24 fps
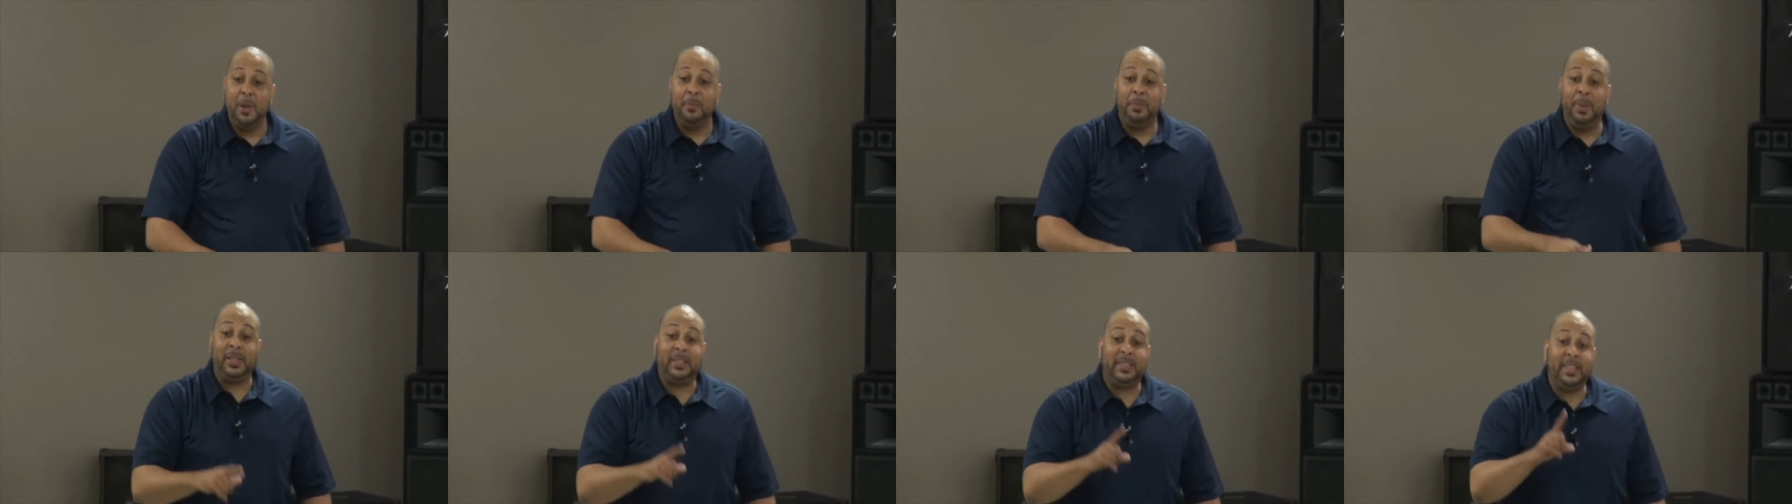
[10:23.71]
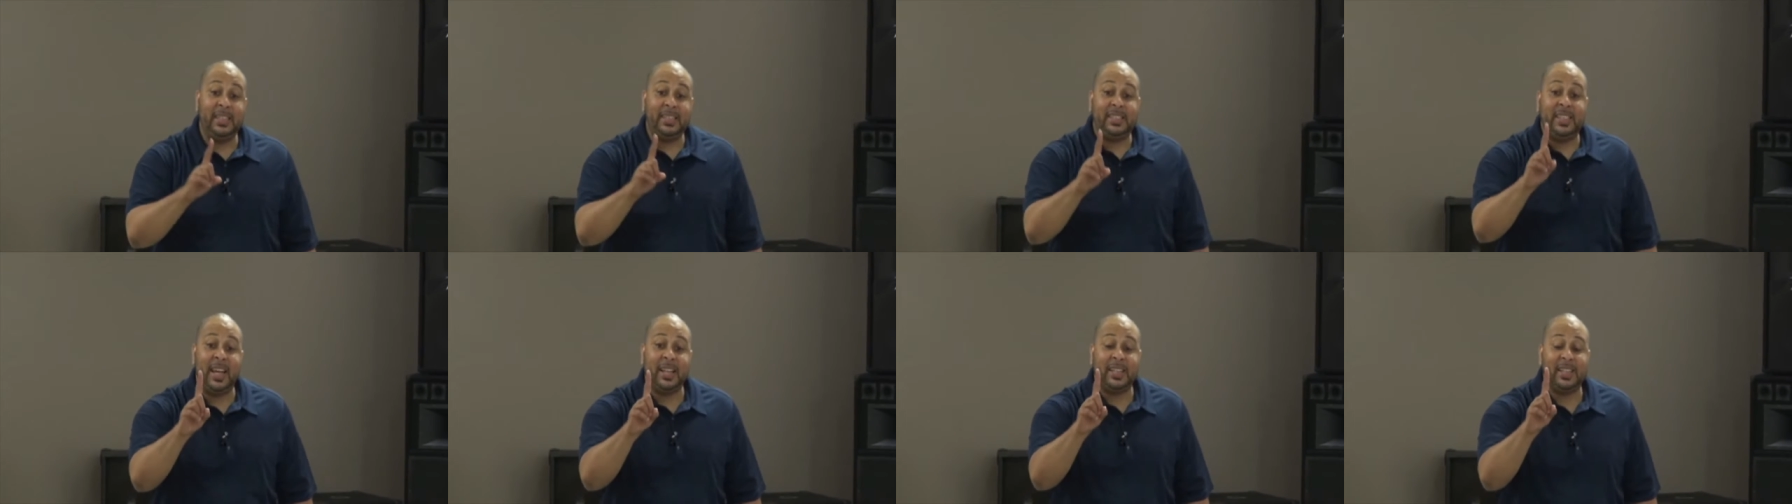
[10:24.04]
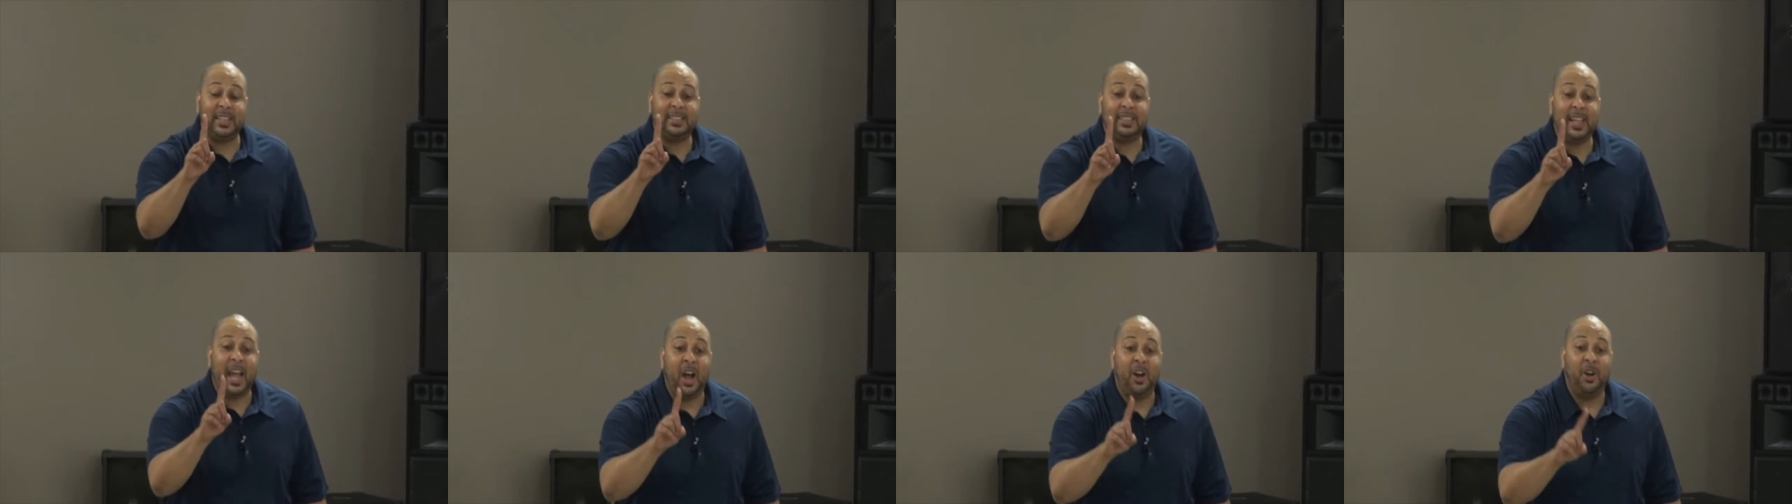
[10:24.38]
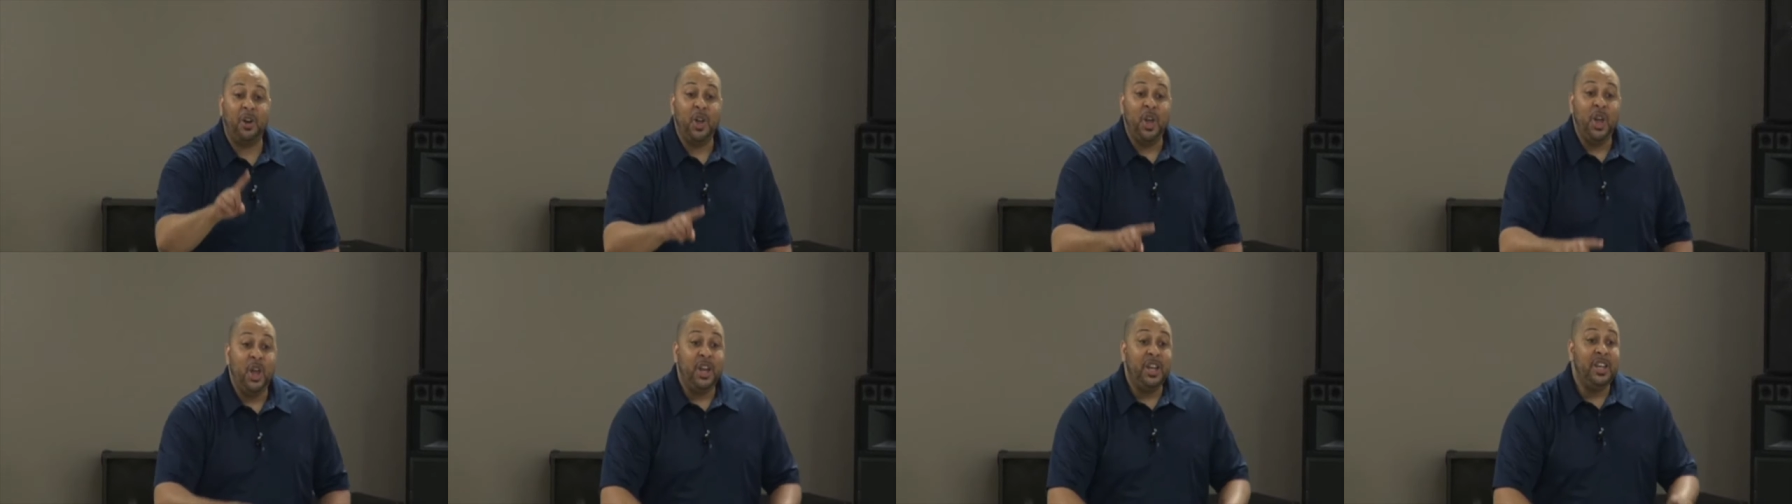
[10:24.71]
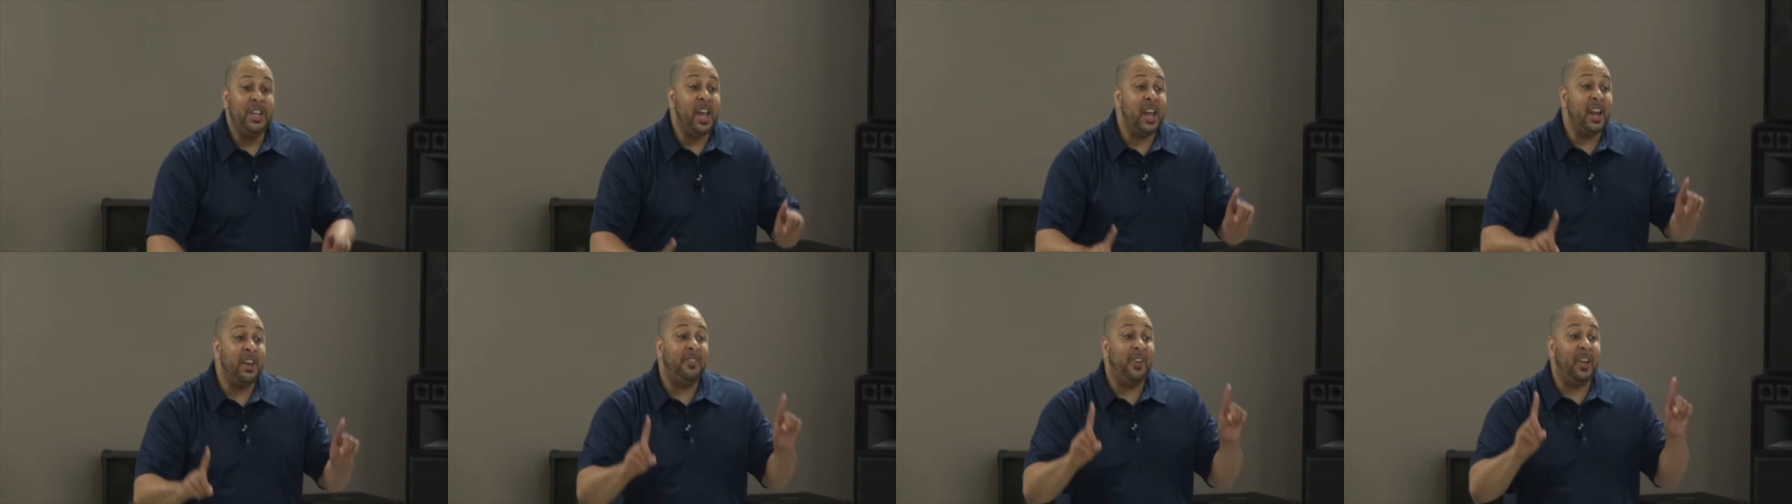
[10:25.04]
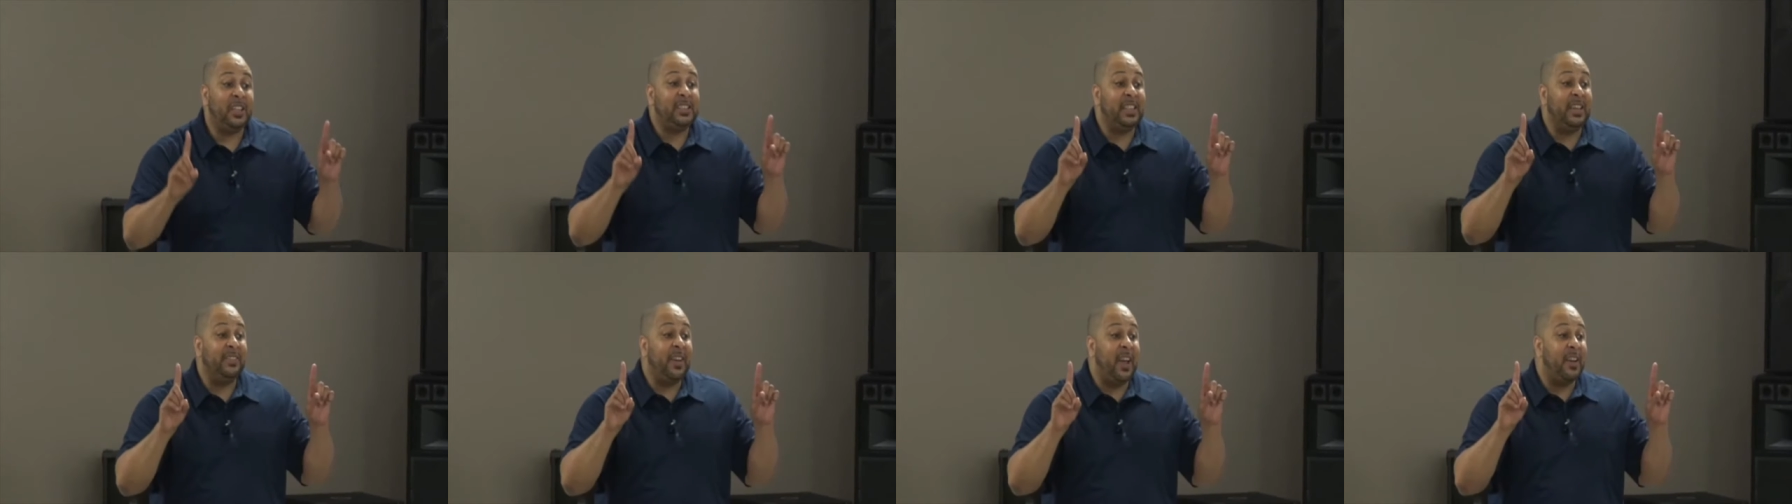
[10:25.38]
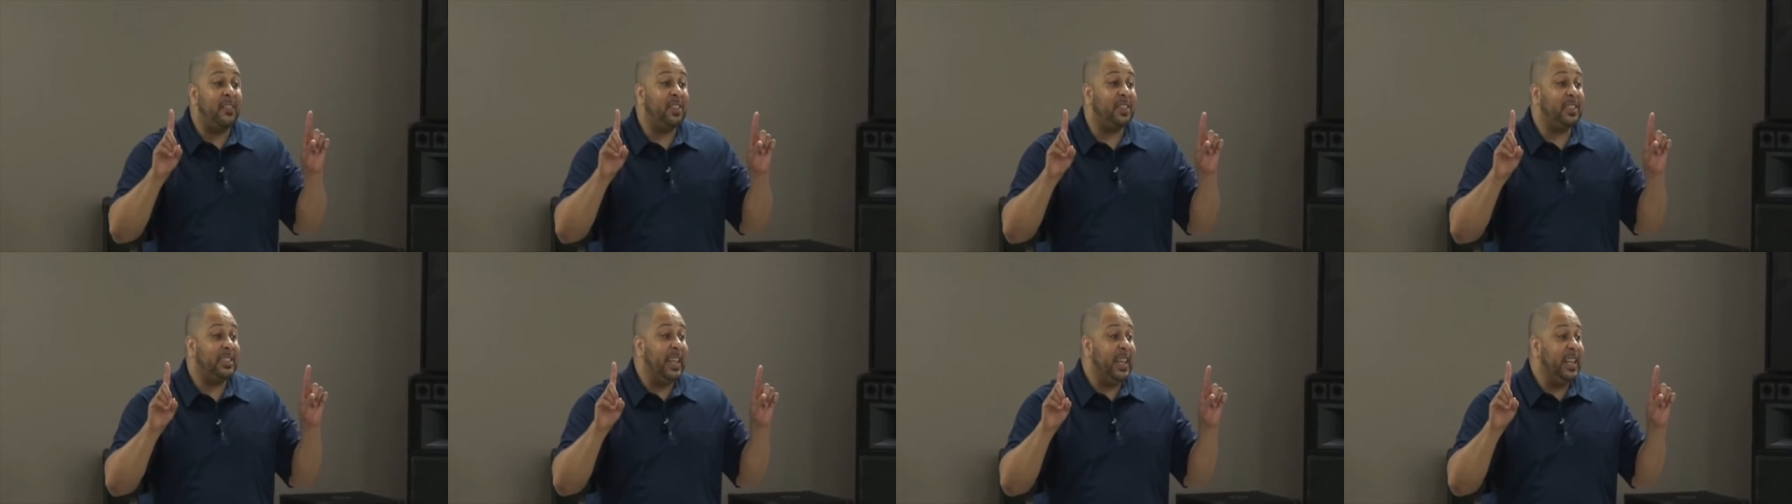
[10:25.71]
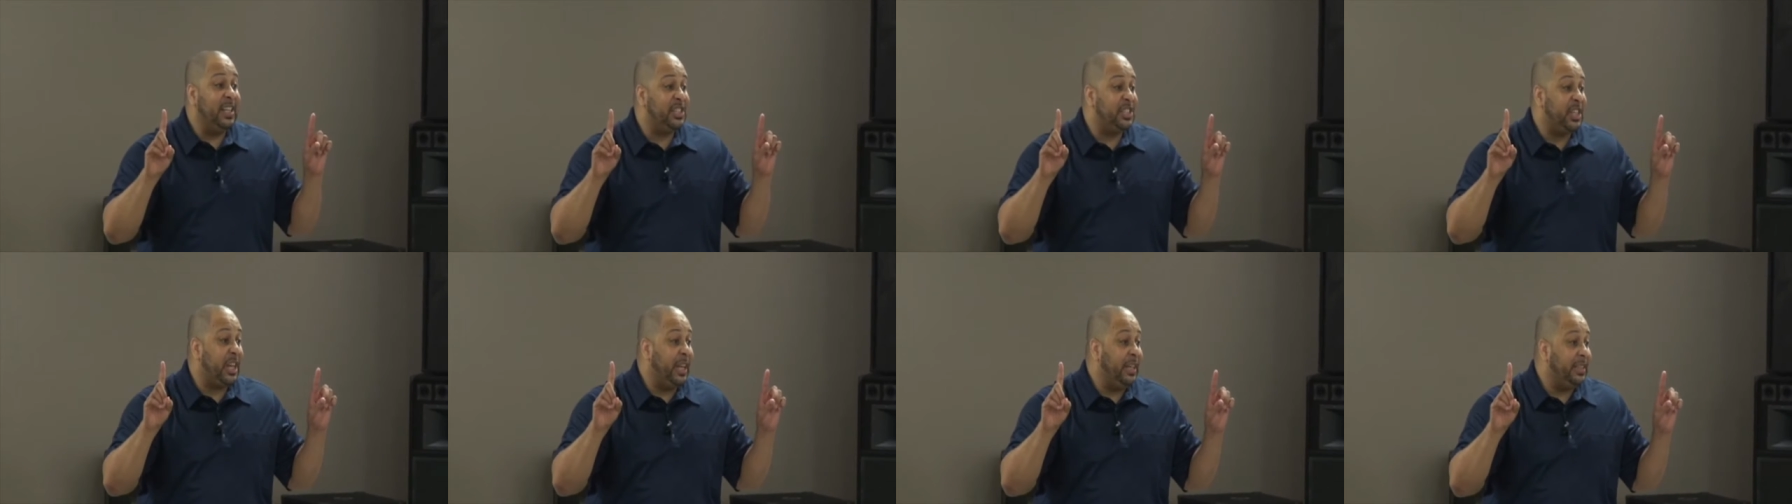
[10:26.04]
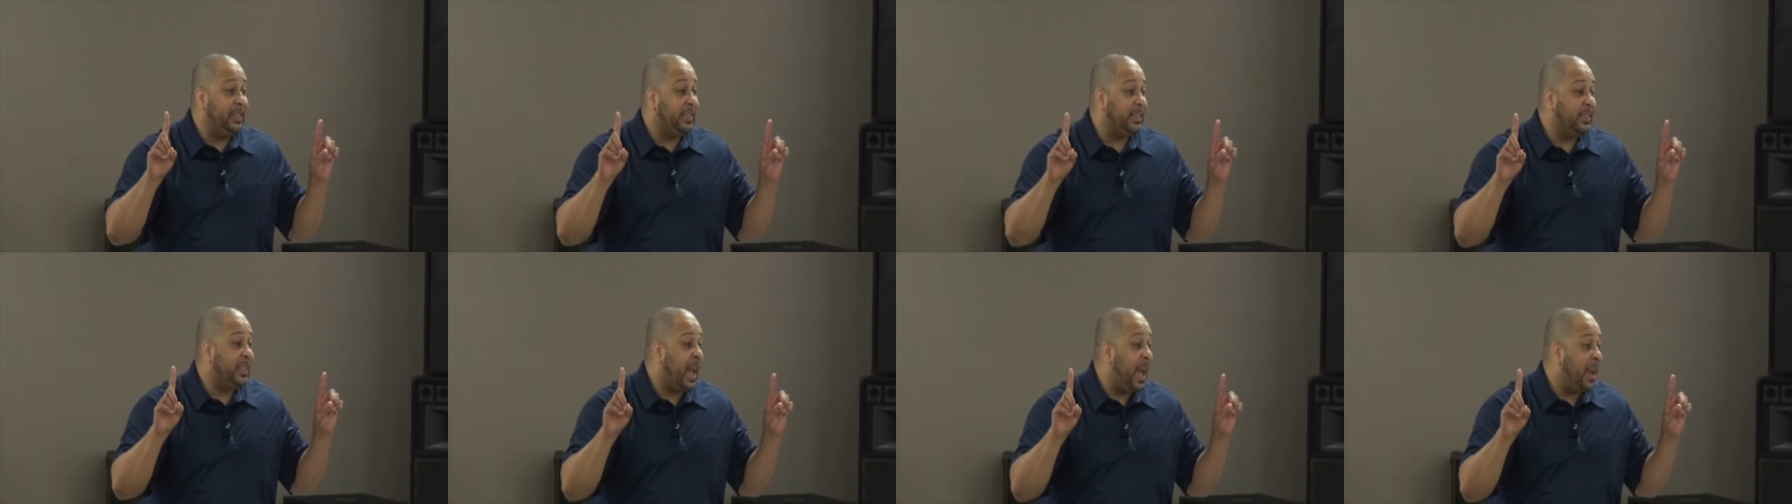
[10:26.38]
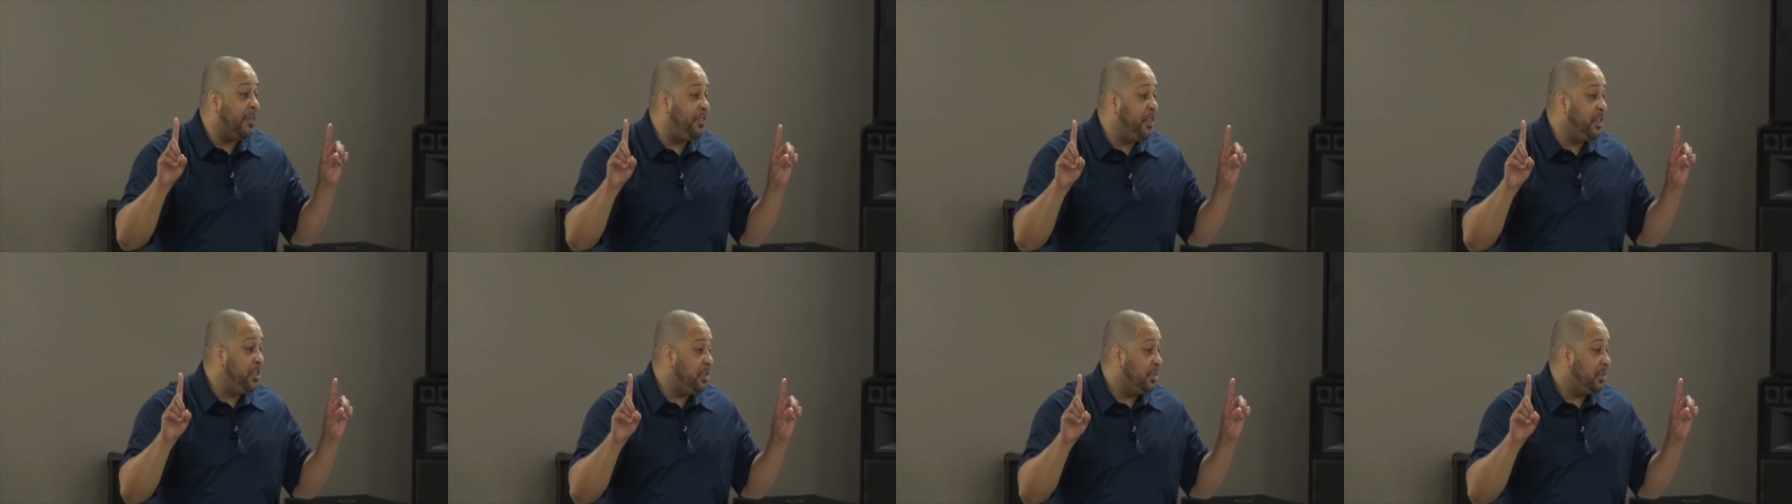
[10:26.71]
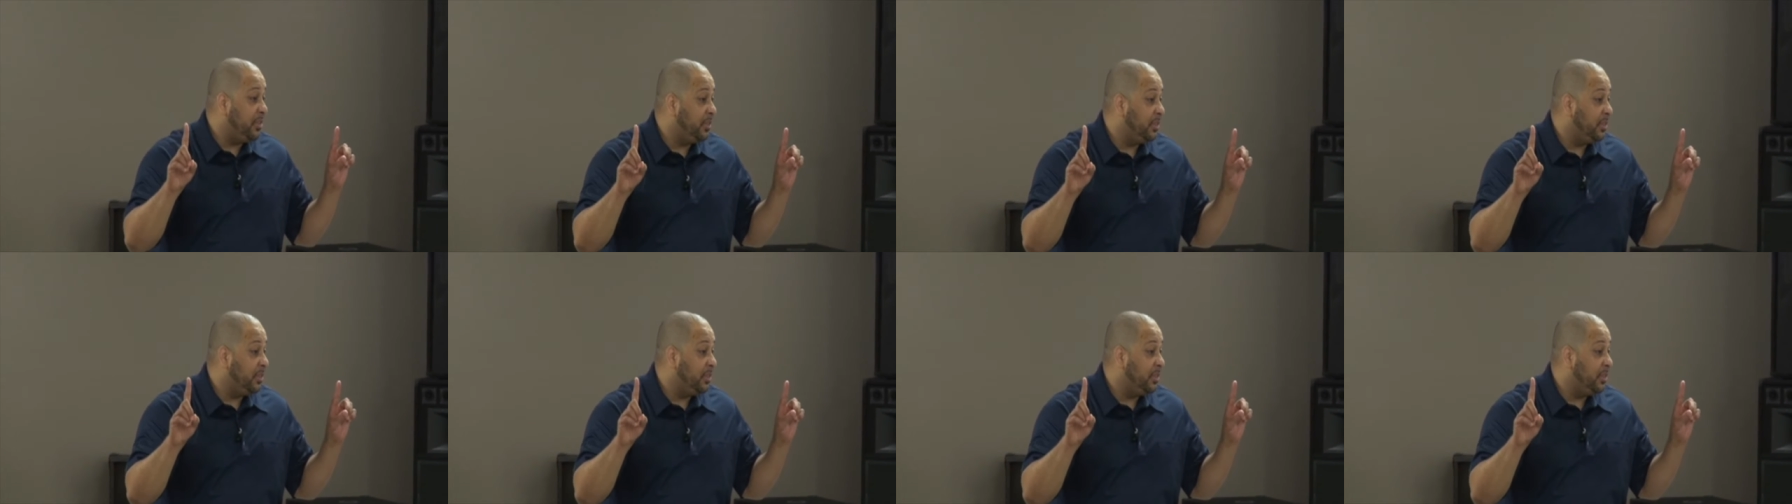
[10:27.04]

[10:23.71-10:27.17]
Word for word: But see, check this out. None of us have ever seen Jesus, have you?